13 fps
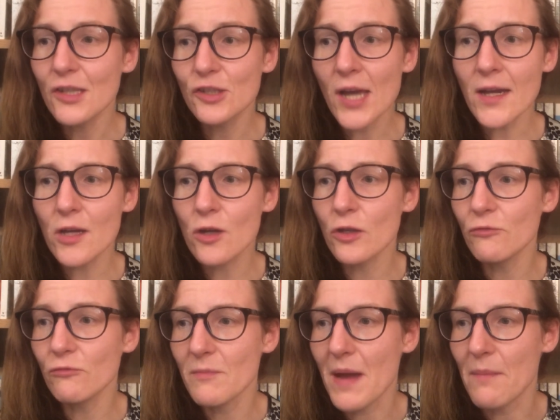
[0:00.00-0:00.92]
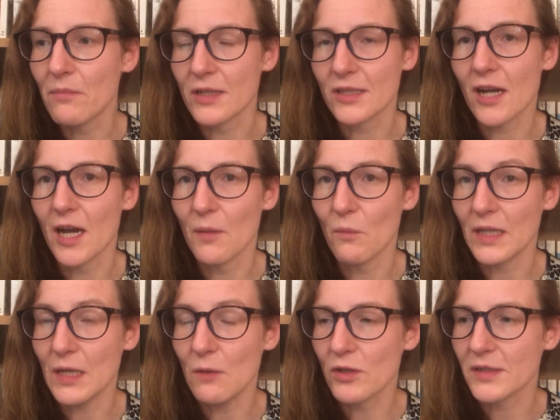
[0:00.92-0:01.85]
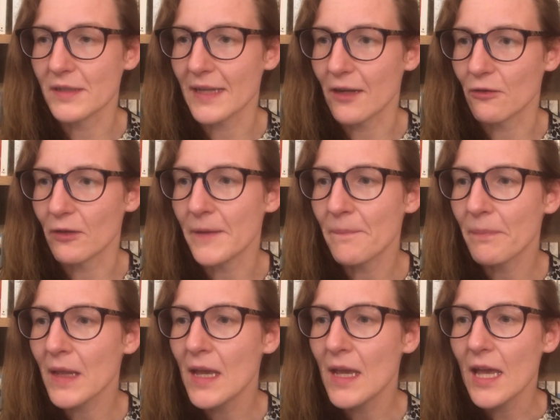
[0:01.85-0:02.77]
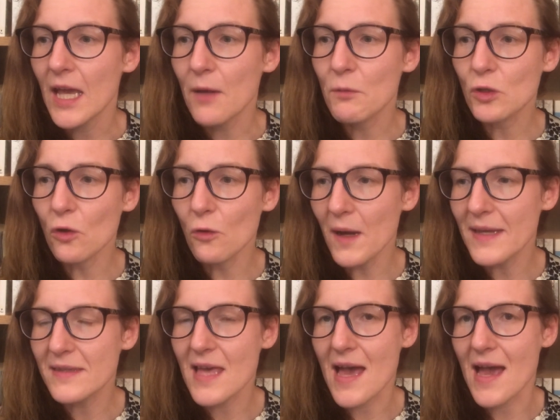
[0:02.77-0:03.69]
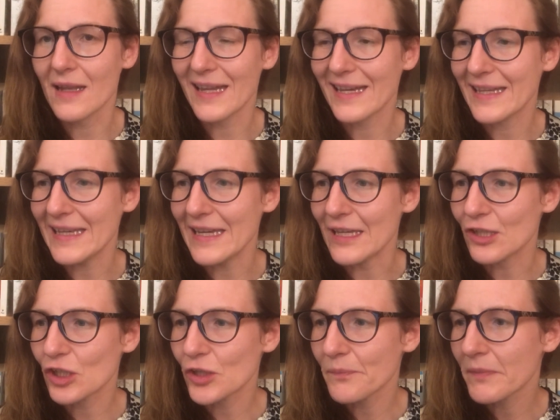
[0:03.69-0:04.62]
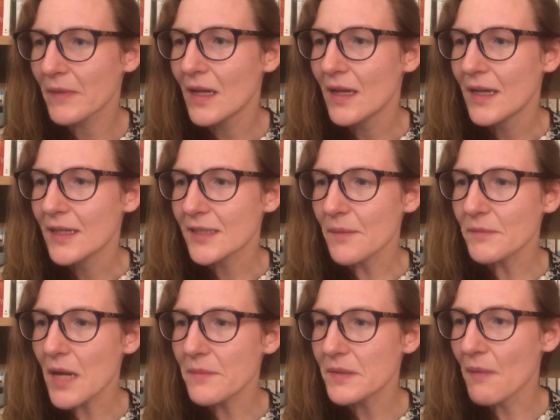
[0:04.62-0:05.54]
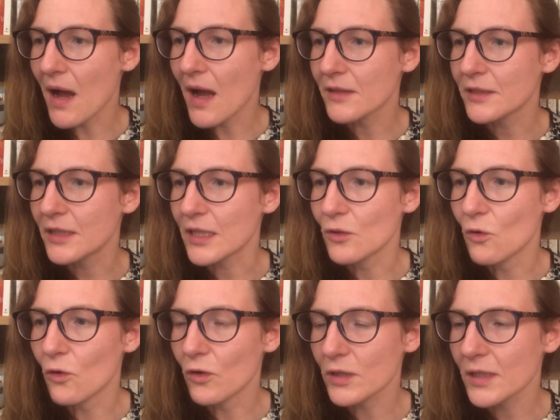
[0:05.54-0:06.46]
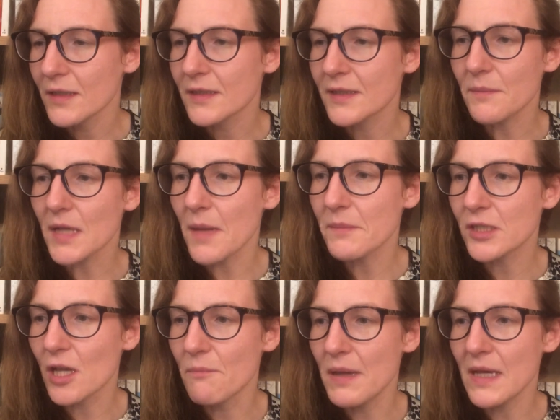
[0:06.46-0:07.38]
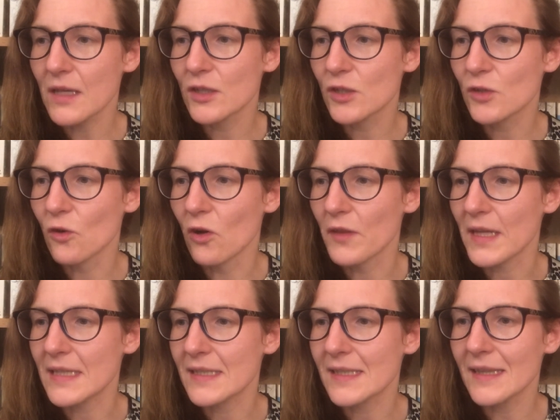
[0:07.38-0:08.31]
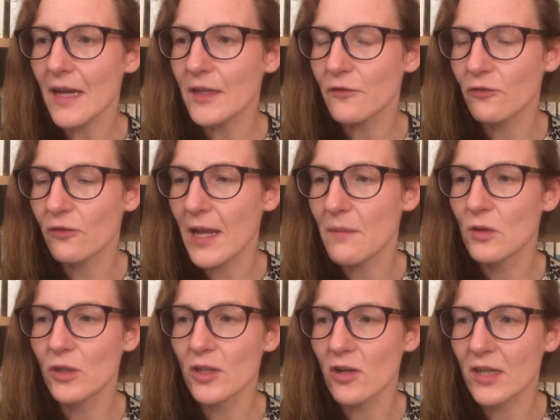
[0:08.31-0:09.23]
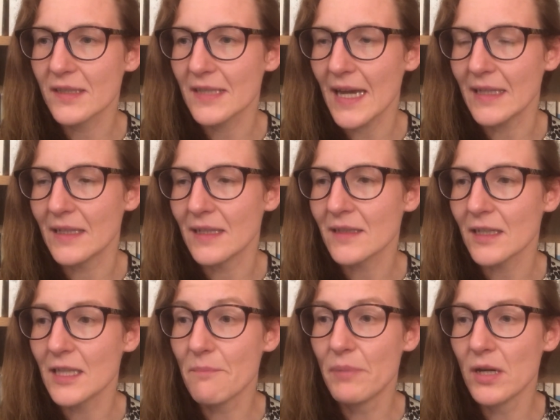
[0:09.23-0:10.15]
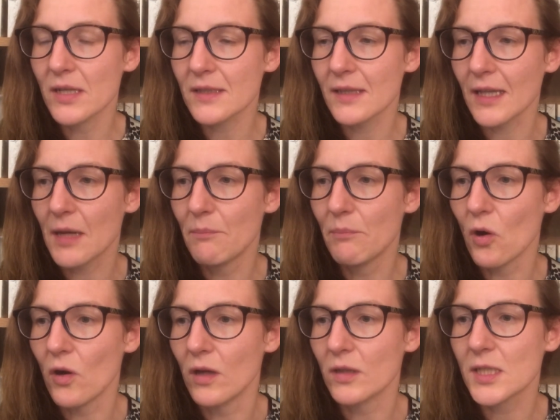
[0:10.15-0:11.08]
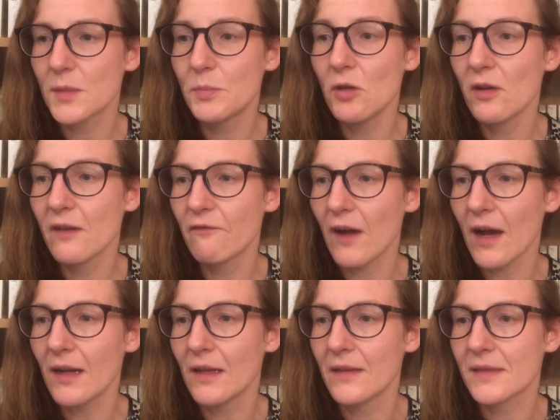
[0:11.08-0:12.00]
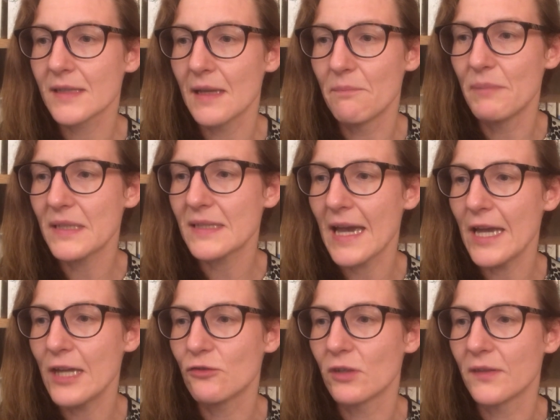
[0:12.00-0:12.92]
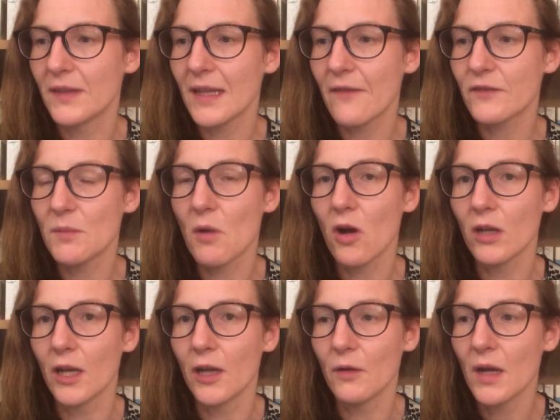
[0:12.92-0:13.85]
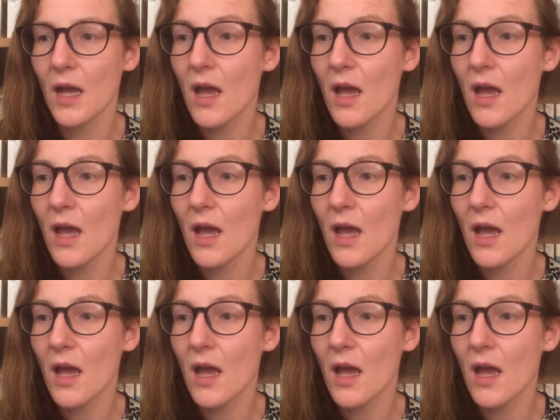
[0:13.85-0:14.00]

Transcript: Jack couldn't remember a time when he wasn't angry. It was always there like an itch sometimes mild and ignored, sometimes so big and sore that his slight frame could not contain it, and it burst like a boil, spewing violence and bitter hatred that left him hollow.